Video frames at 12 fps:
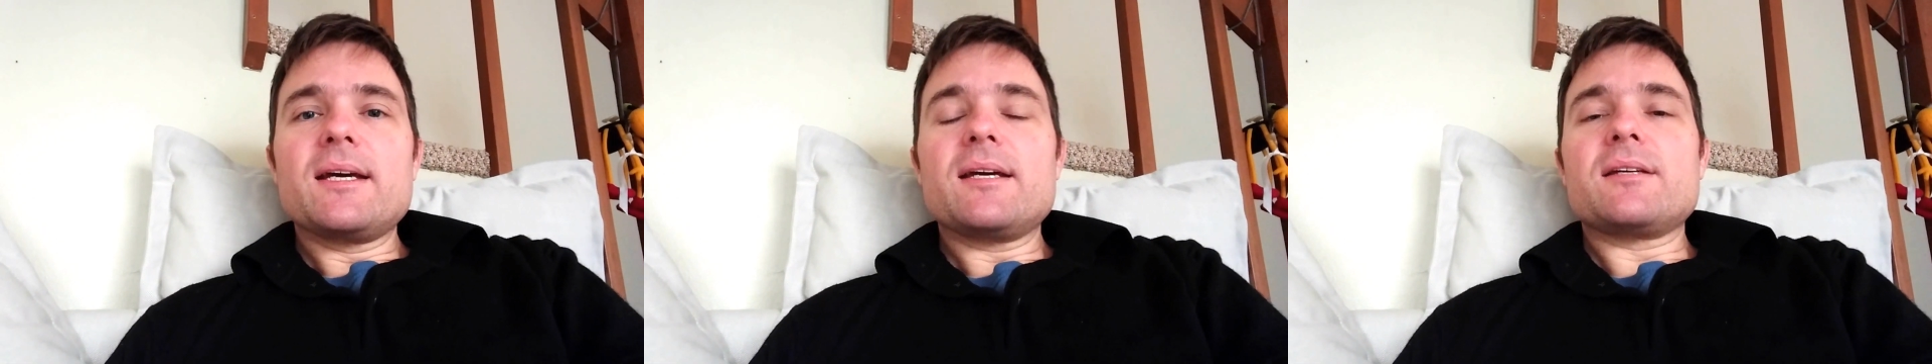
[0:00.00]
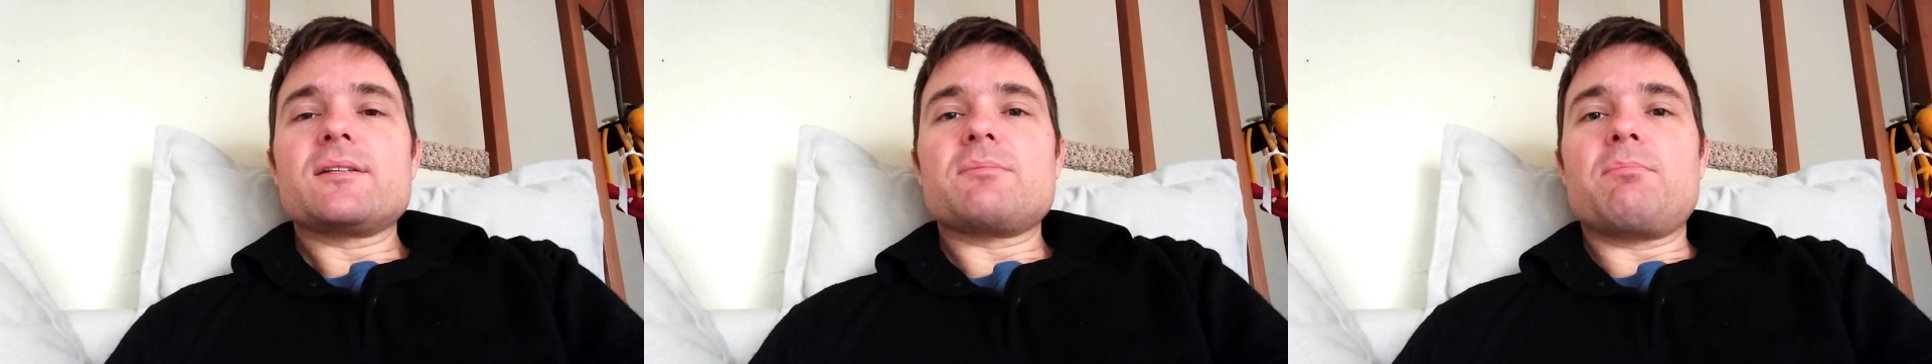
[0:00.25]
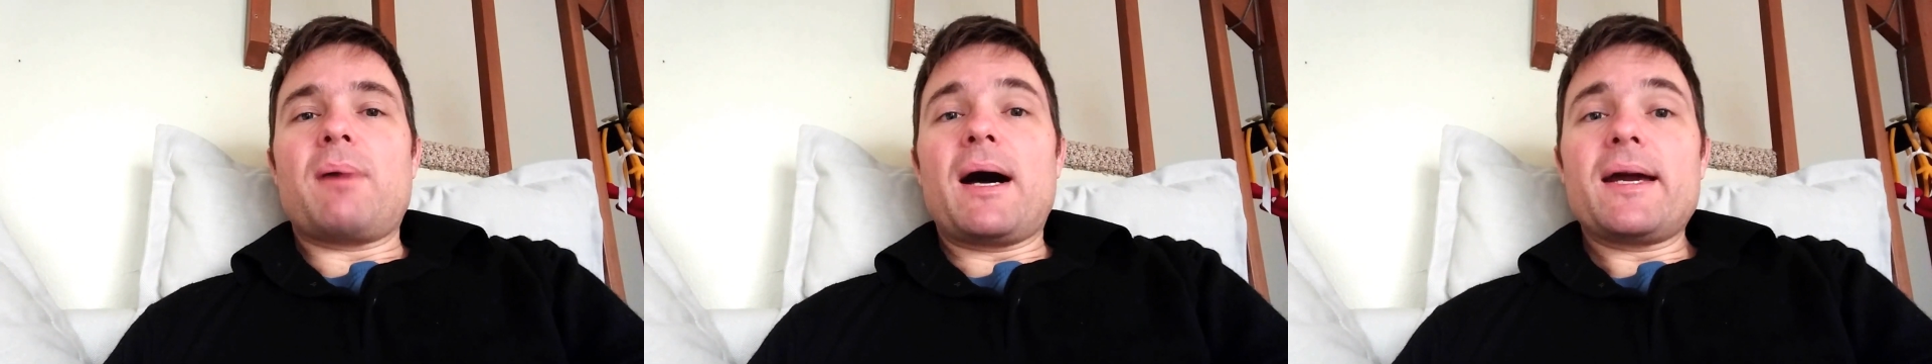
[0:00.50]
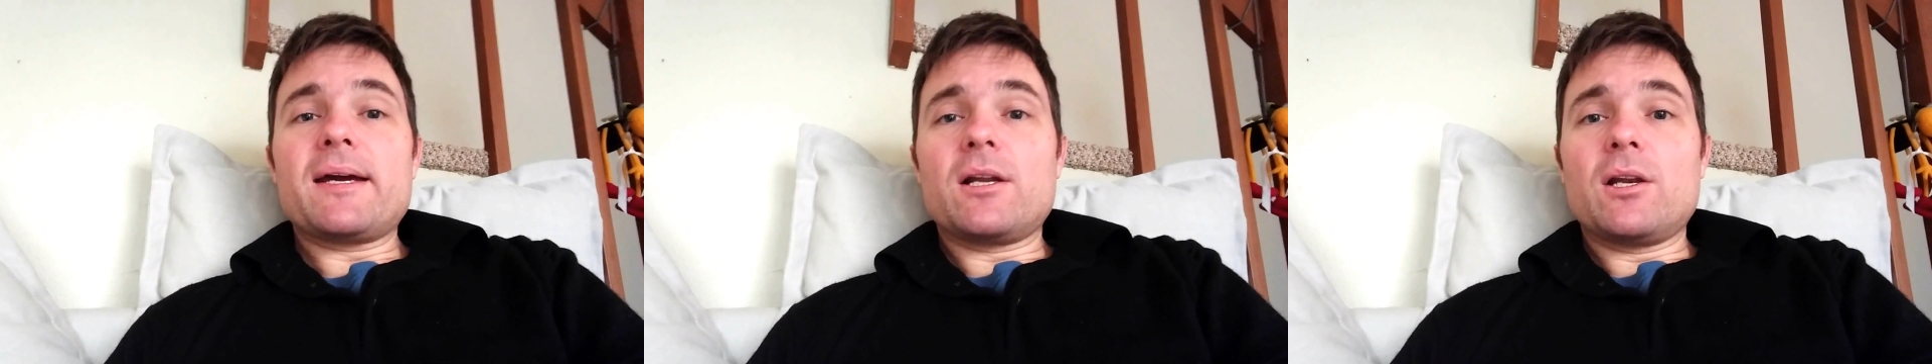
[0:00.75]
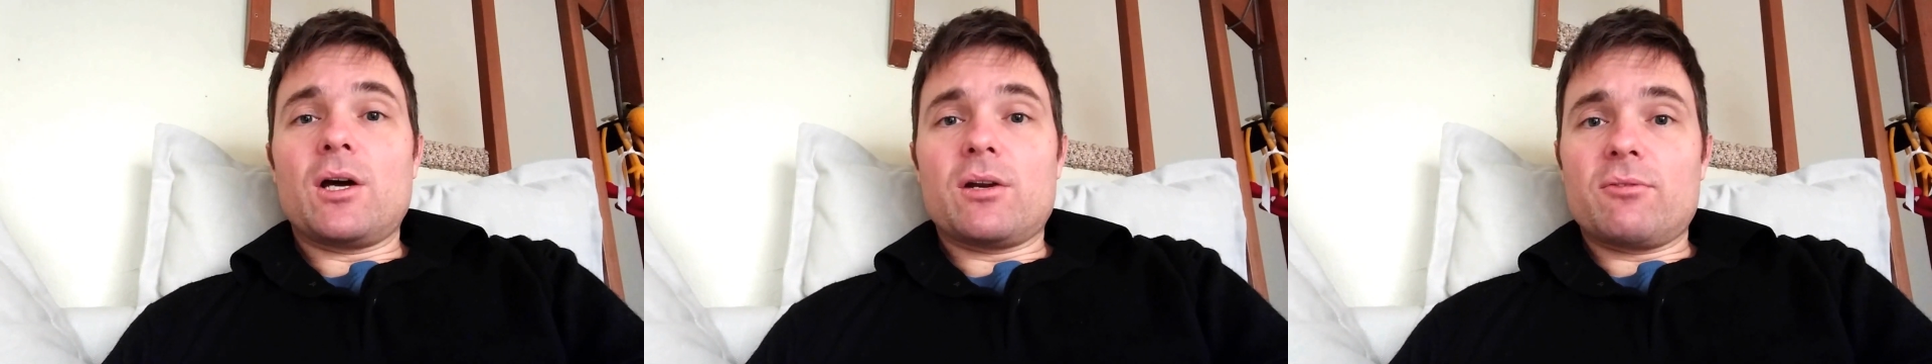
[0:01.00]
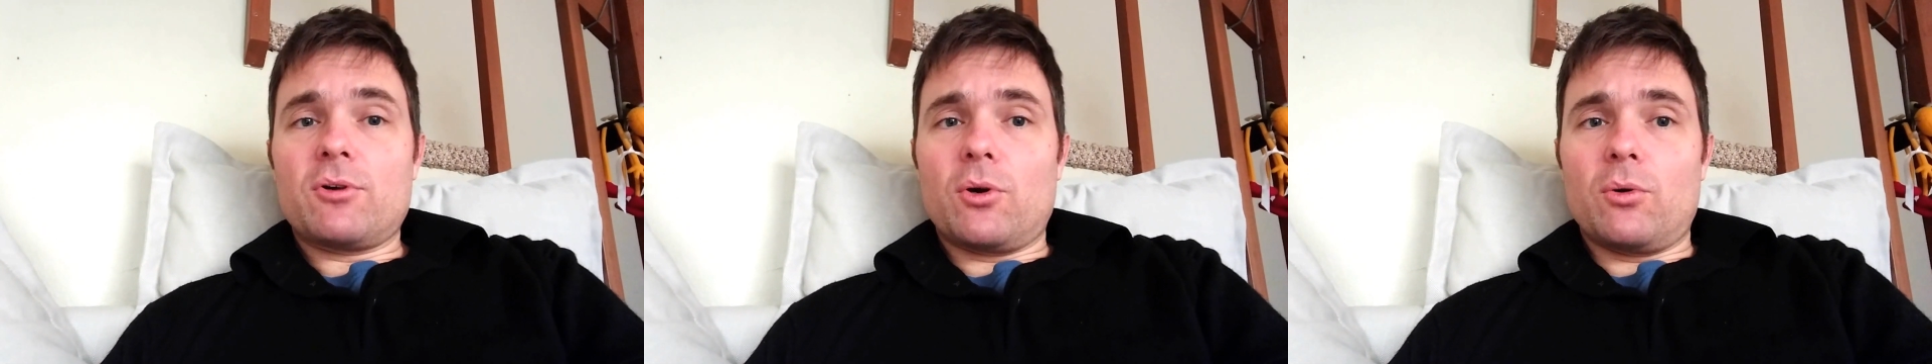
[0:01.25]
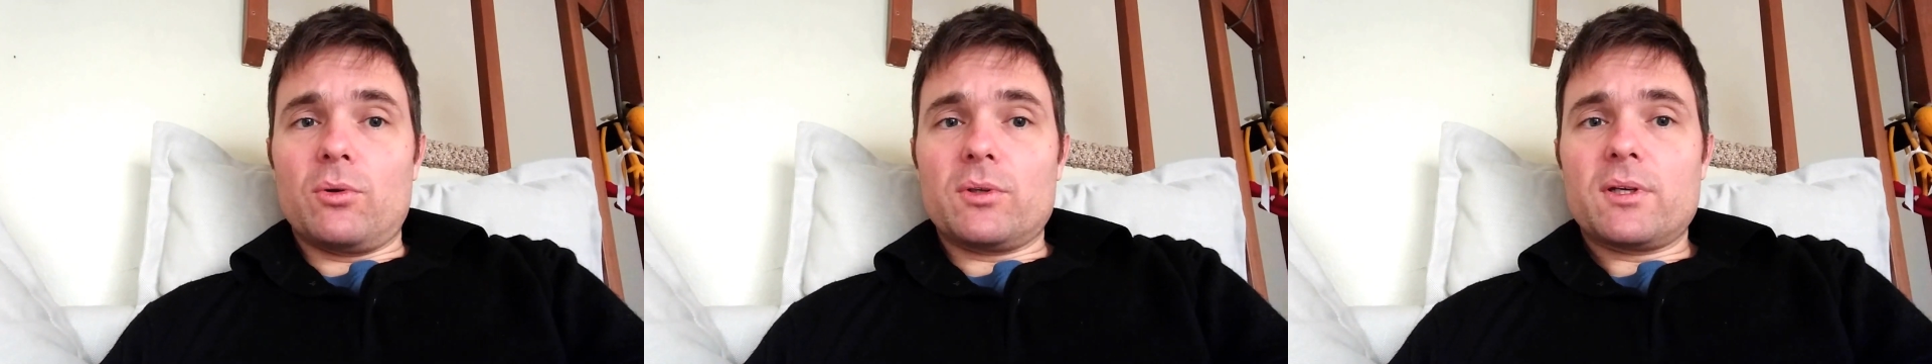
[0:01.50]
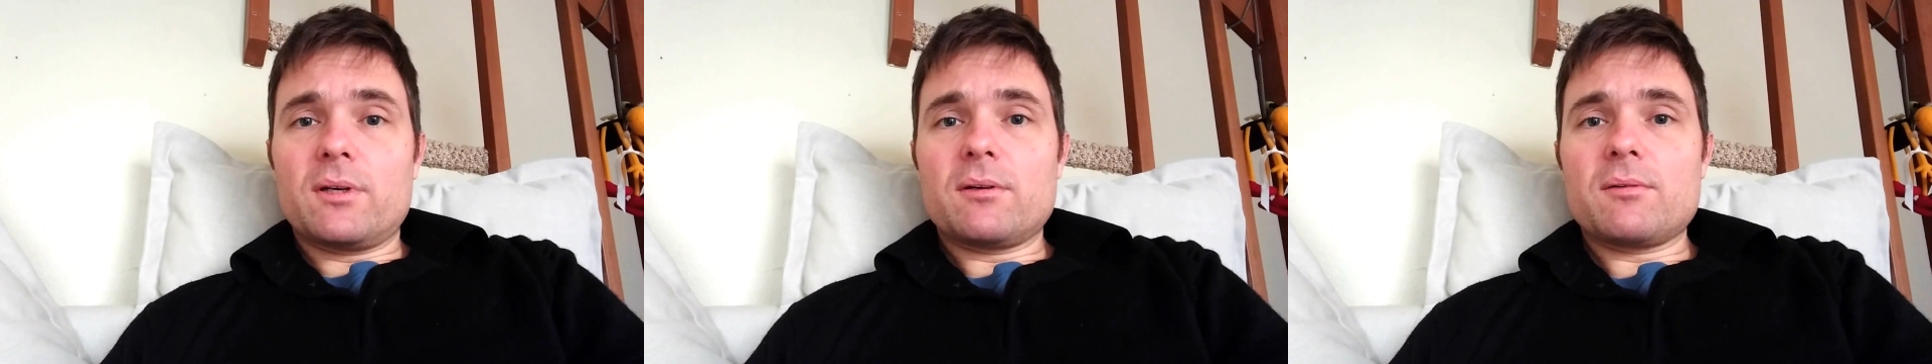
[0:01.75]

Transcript: is buying a lot of gold,